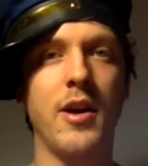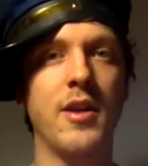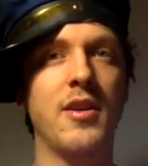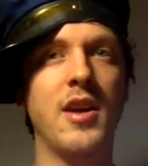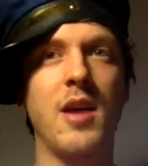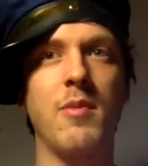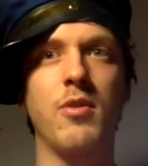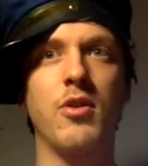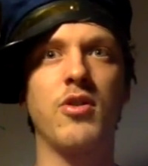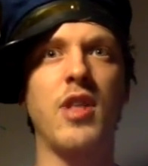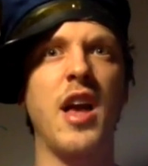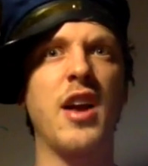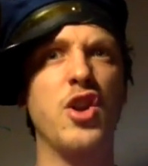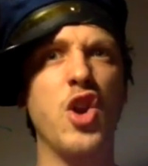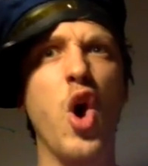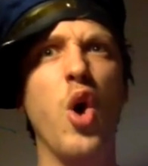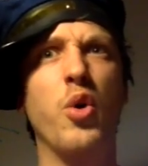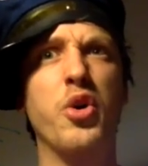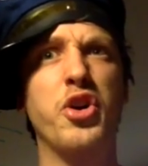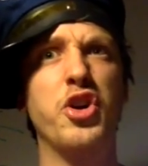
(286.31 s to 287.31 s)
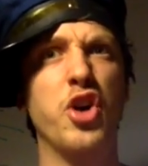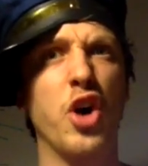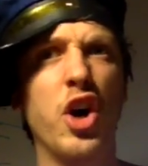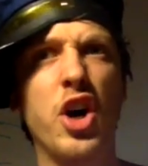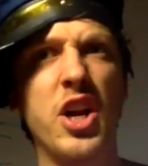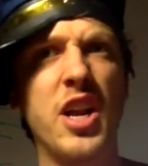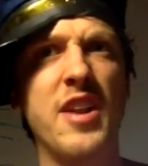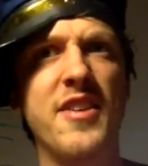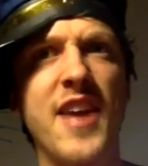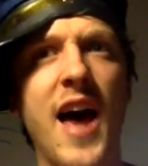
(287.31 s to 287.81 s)
And Gabriel's like, no, you're
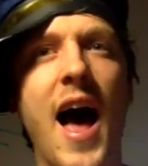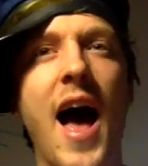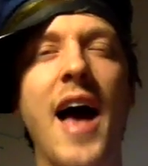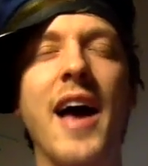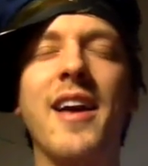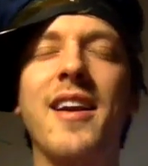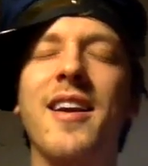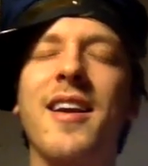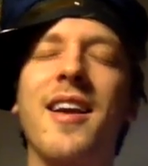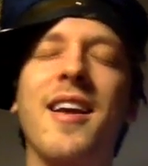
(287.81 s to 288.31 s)
going to die.